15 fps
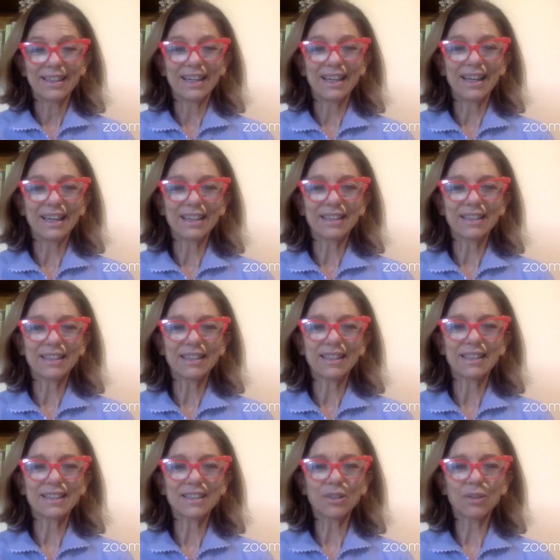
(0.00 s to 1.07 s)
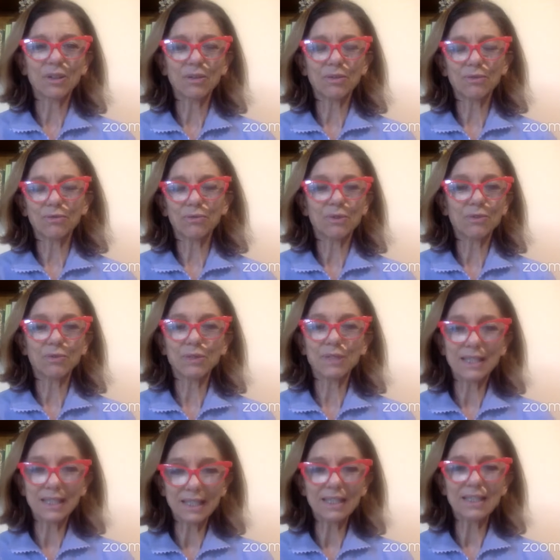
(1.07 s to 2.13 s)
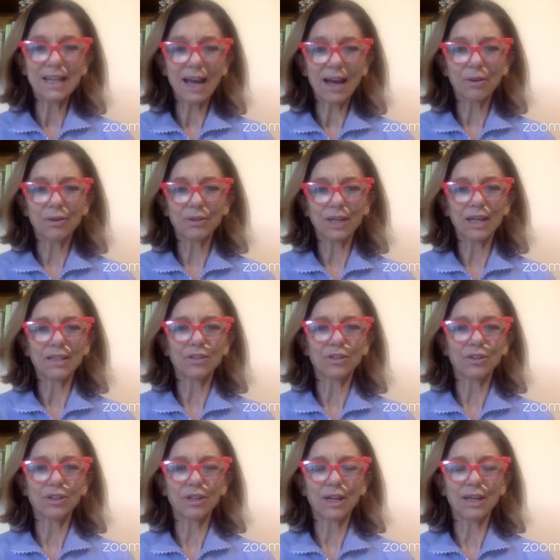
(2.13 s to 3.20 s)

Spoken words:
And so if we sit down under